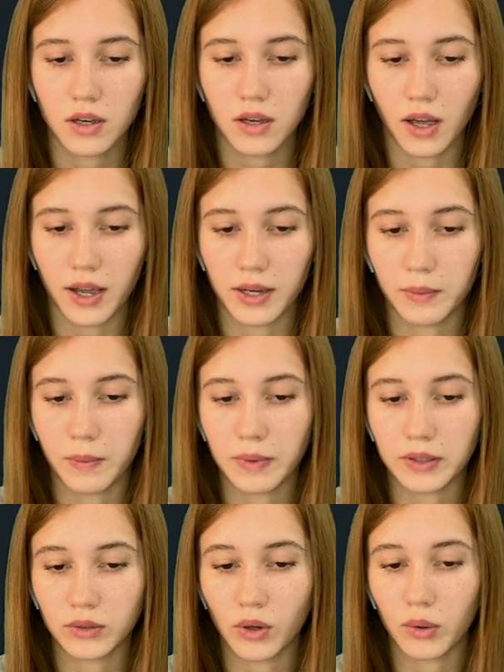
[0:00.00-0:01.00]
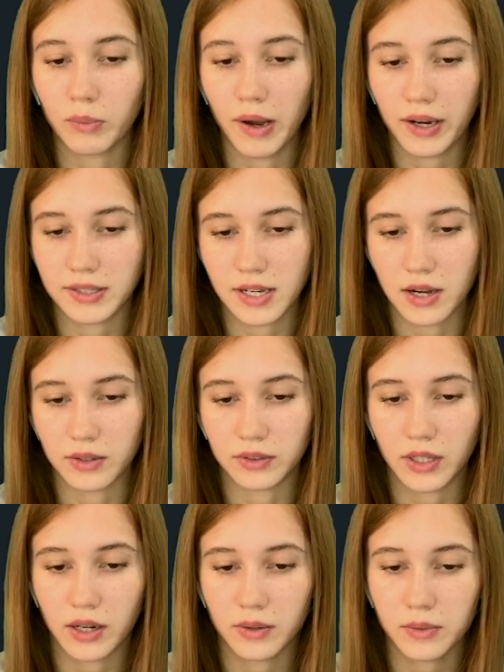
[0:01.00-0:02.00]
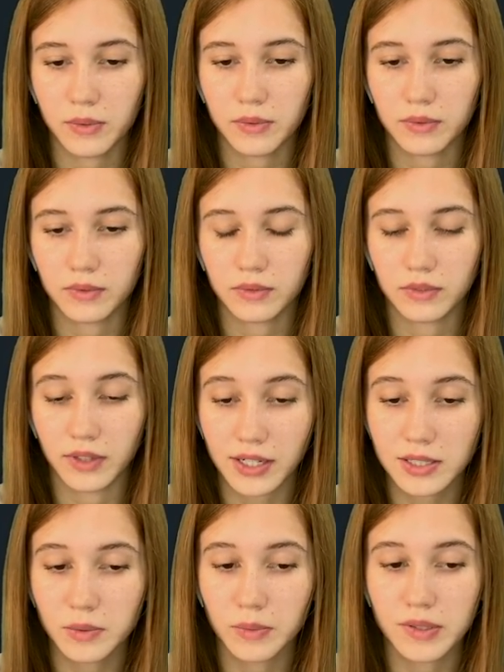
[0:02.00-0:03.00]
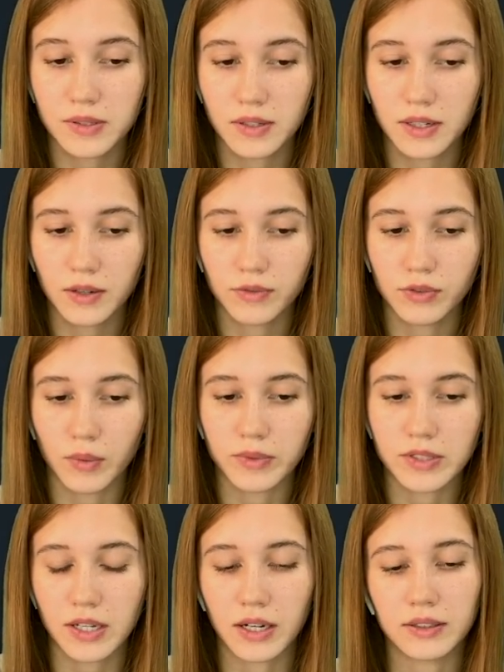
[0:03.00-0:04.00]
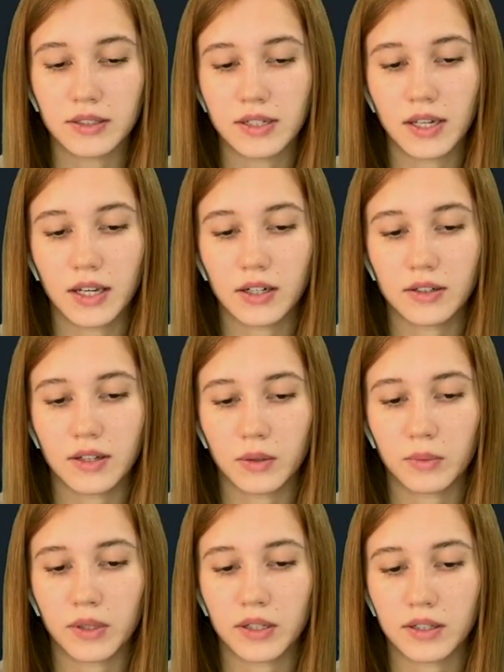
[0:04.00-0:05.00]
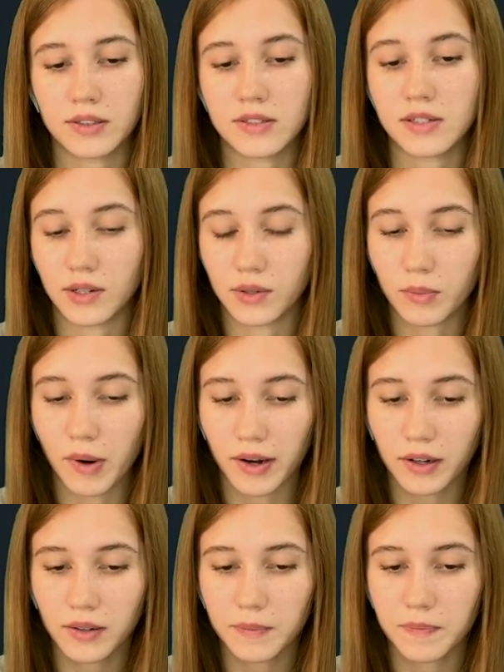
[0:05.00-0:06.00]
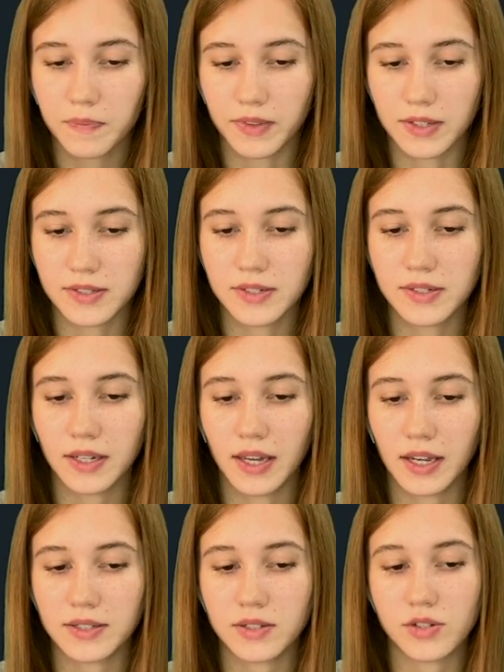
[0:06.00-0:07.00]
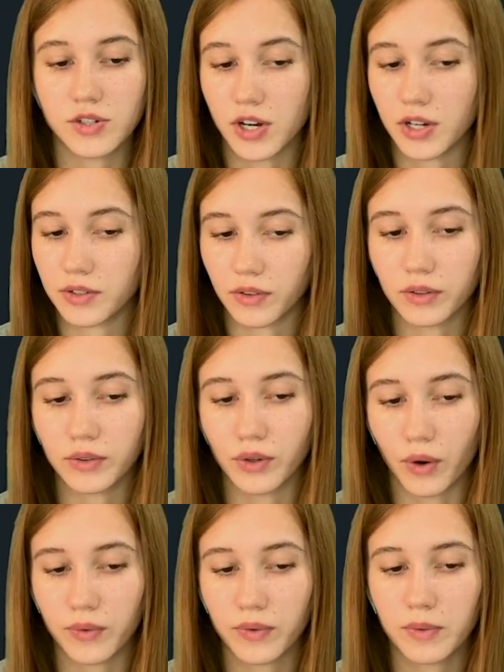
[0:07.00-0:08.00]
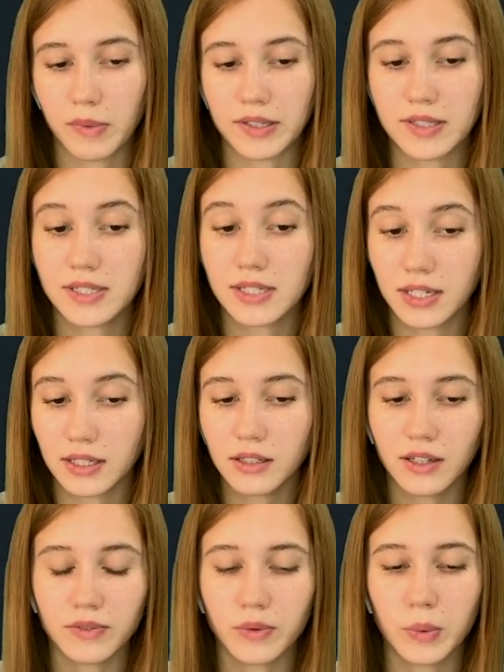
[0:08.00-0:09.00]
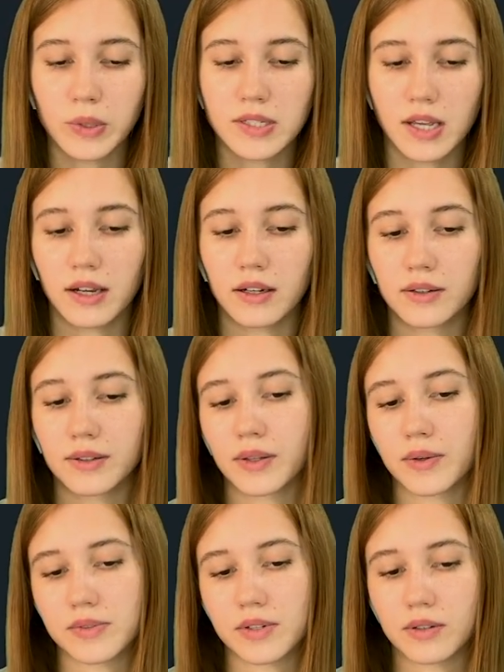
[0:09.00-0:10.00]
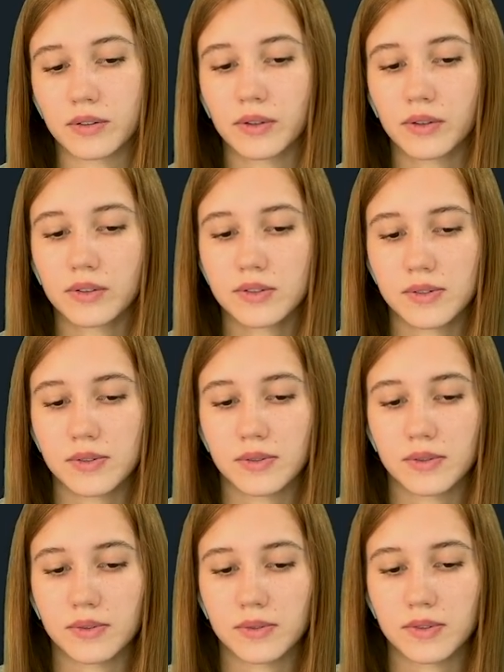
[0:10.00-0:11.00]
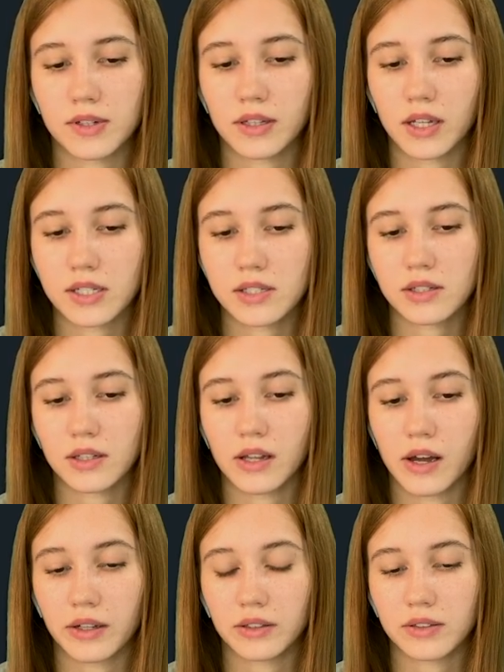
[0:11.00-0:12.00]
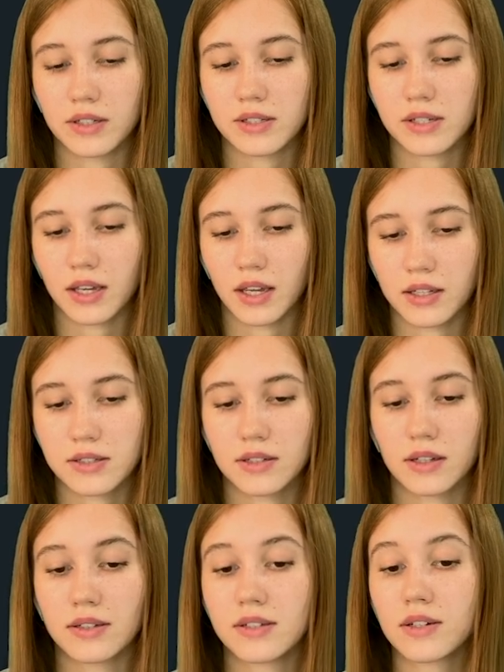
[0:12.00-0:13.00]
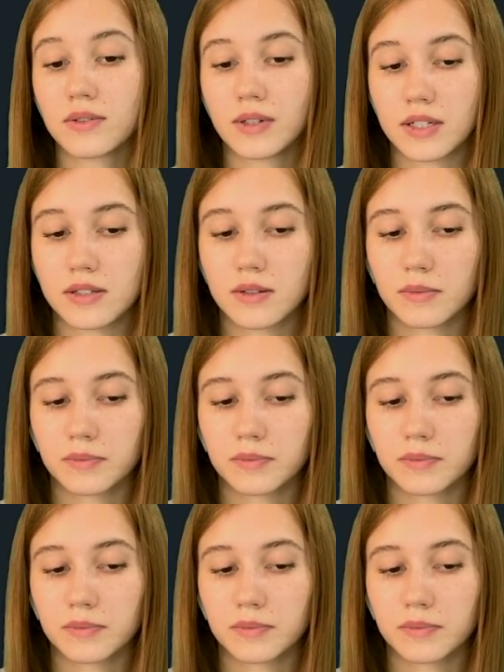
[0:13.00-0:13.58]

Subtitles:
And we will roll back down. Now, next we see from the second indicator that we are at the zero mark. This indicates general growth, but still, if we take a closer look to the last line, indicates a decrease.